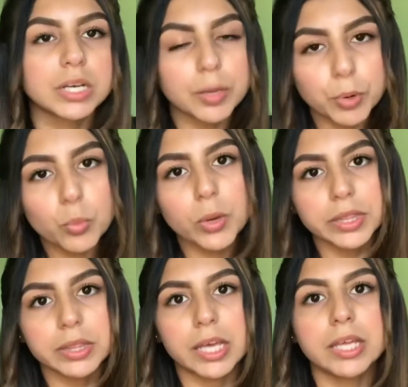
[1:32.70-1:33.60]
The number
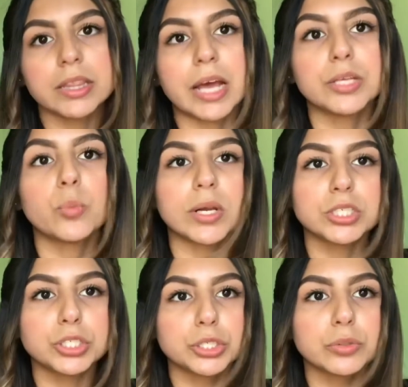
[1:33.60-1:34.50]
one thing that you want
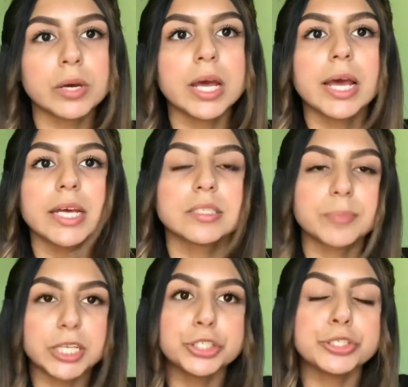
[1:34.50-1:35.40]
to do is
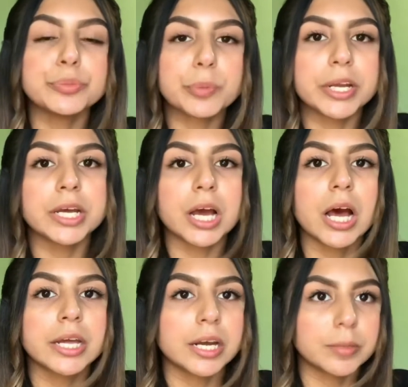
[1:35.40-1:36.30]
make sure you bring
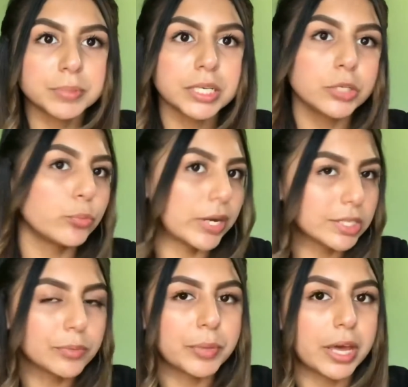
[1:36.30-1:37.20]
an updated
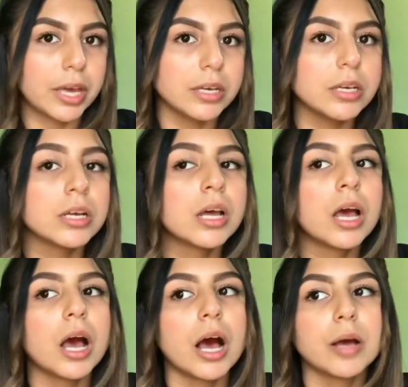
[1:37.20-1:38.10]
resume,
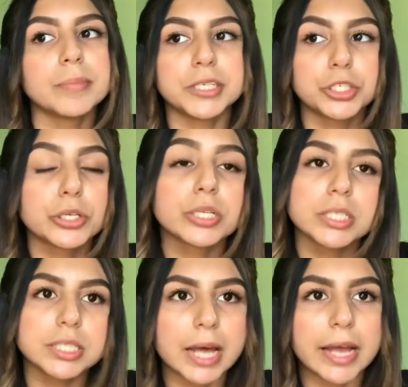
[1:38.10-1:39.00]
make sure it
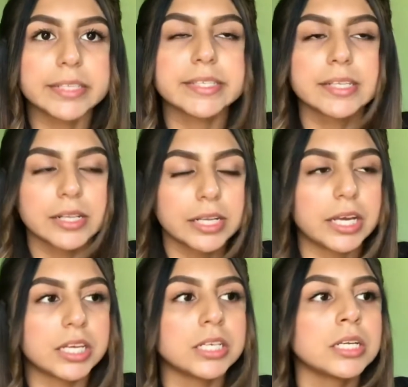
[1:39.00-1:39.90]
looks nice,
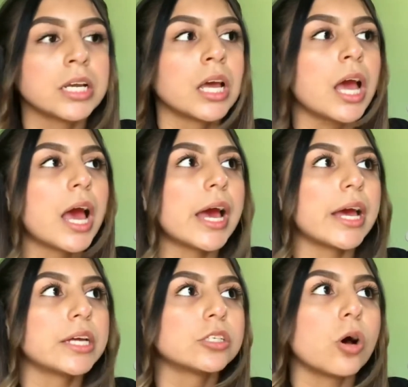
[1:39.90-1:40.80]
clean,
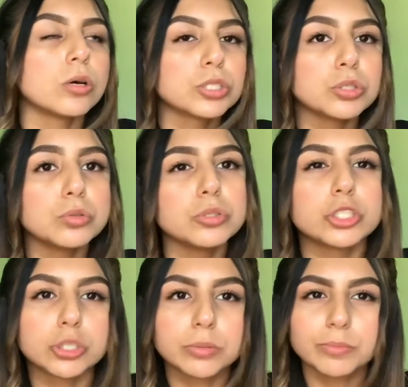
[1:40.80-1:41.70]
and also
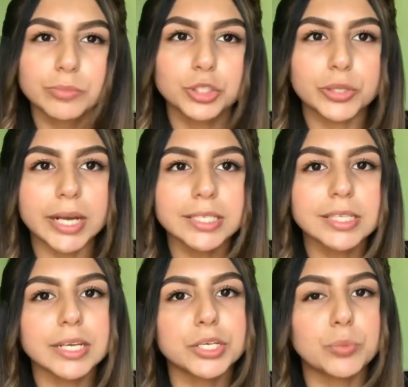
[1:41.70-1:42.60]
dress
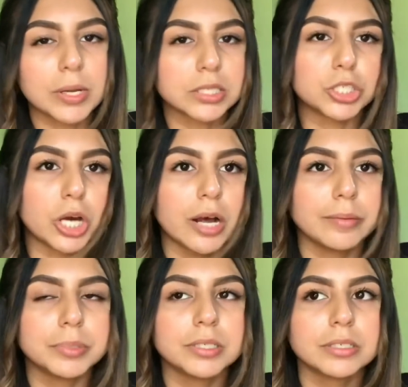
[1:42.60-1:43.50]
like you want the job.
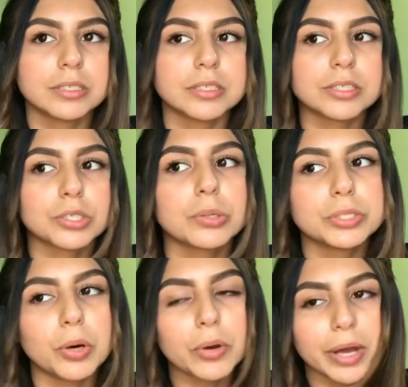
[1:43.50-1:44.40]
So
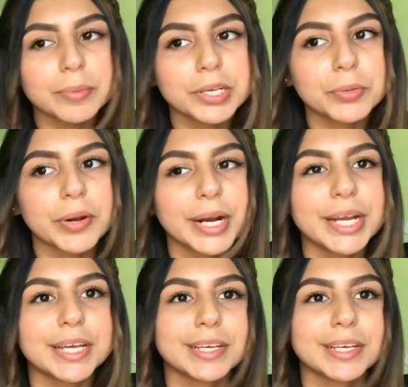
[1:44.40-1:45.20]
don't come in wearing